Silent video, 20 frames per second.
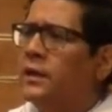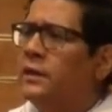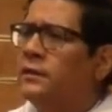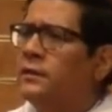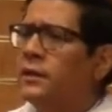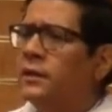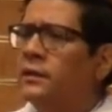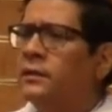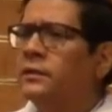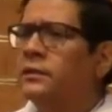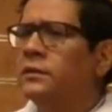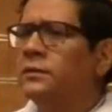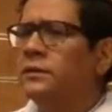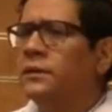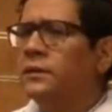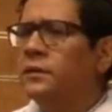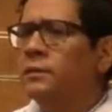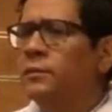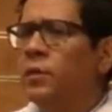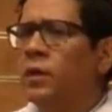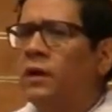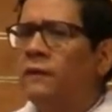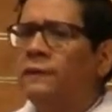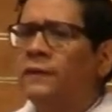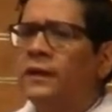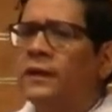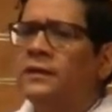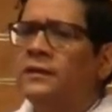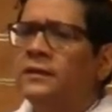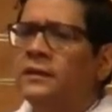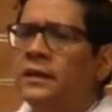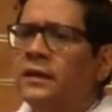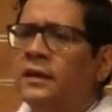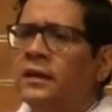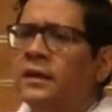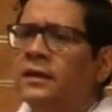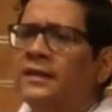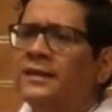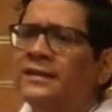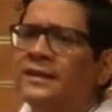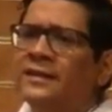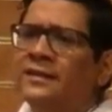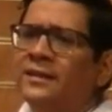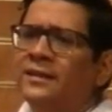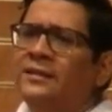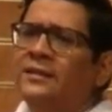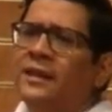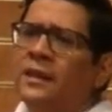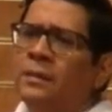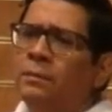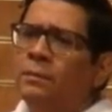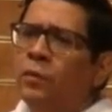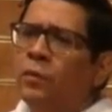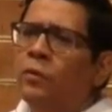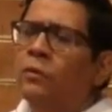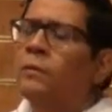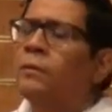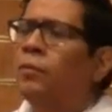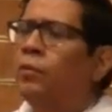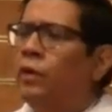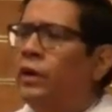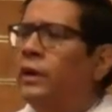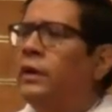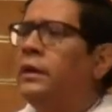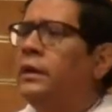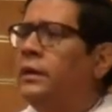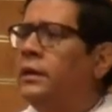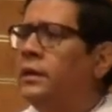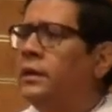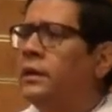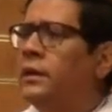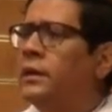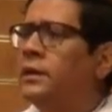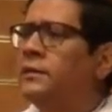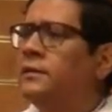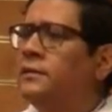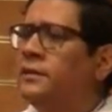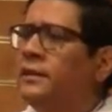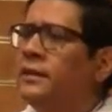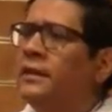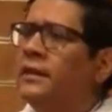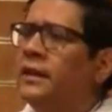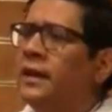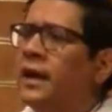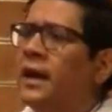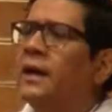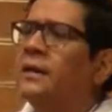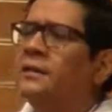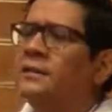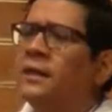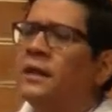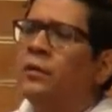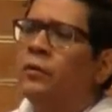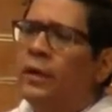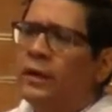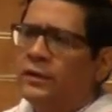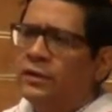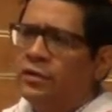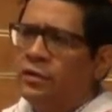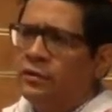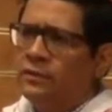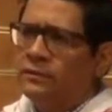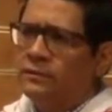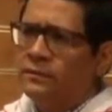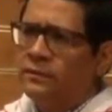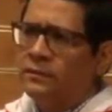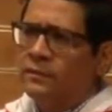it tells us that the prophet Isaiah is at the temple praying, seeking God's direction.